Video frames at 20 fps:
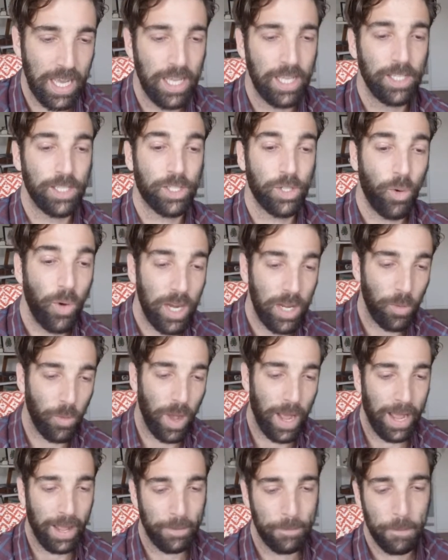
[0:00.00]
So
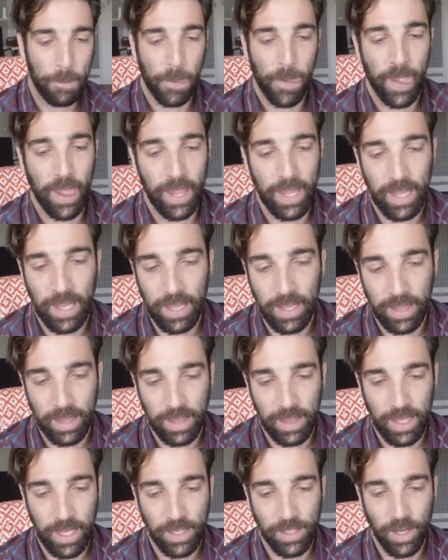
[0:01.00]
anyway,
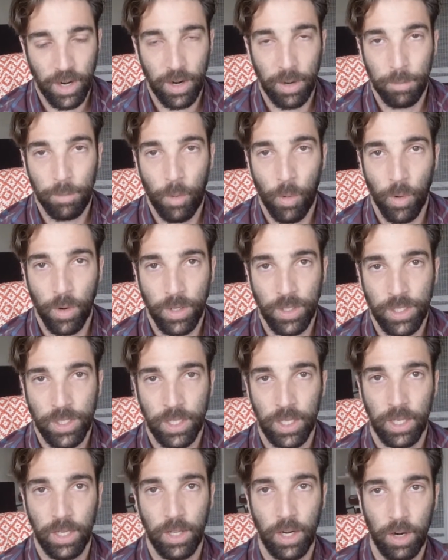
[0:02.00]
these are important.
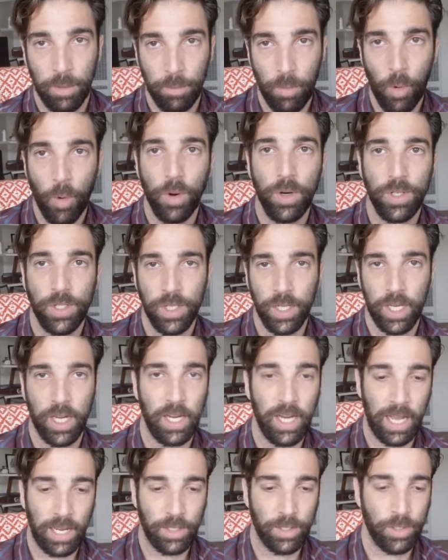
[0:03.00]
They're important to
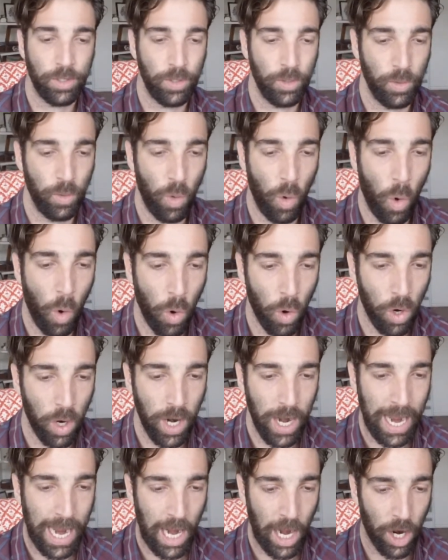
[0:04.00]
connect to
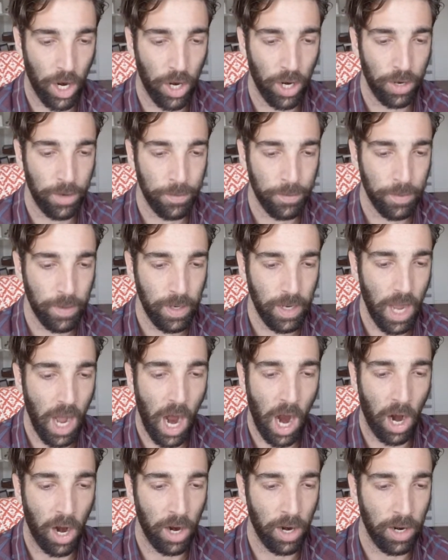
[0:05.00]
or, air,
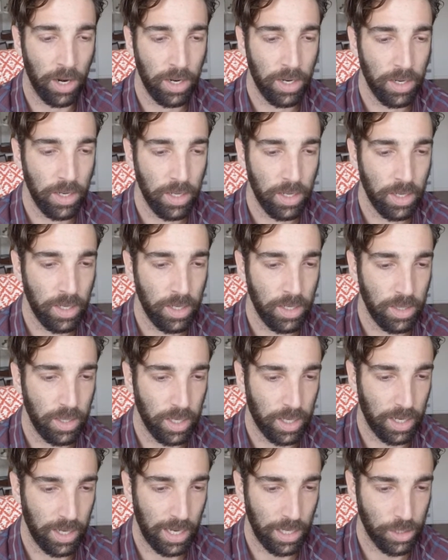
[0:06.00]
R, the
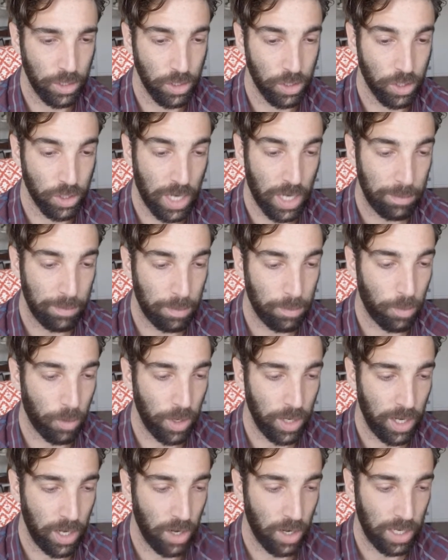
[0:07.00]
connections. There's a couple more
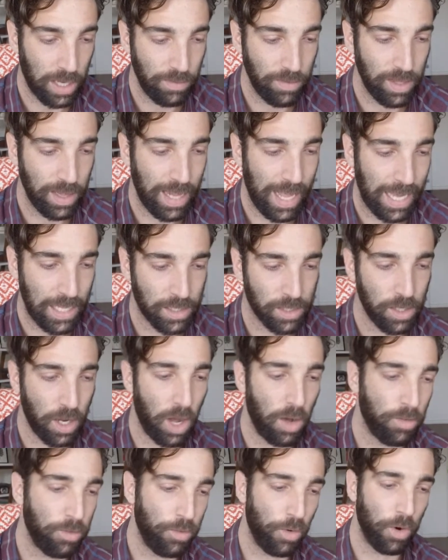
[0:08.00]
here. I'll give you the last,
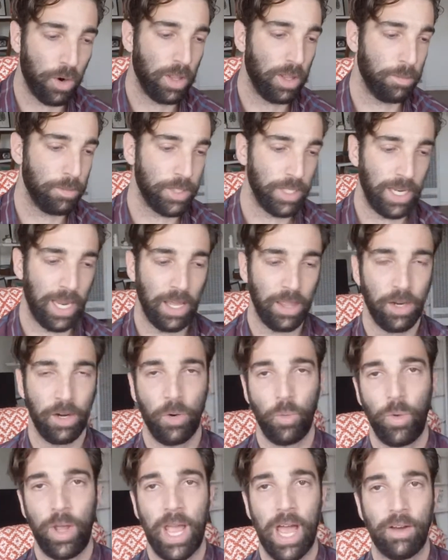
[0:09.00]
all four of them together.
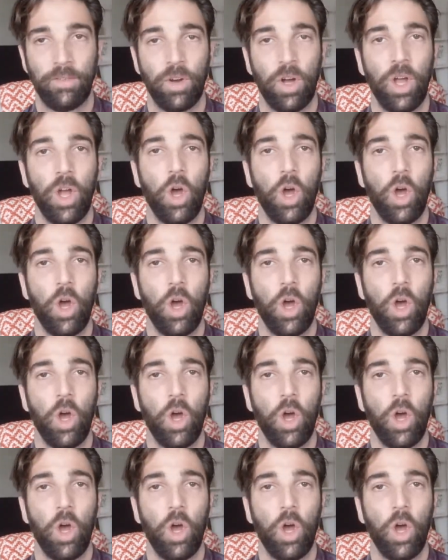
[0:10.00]
We have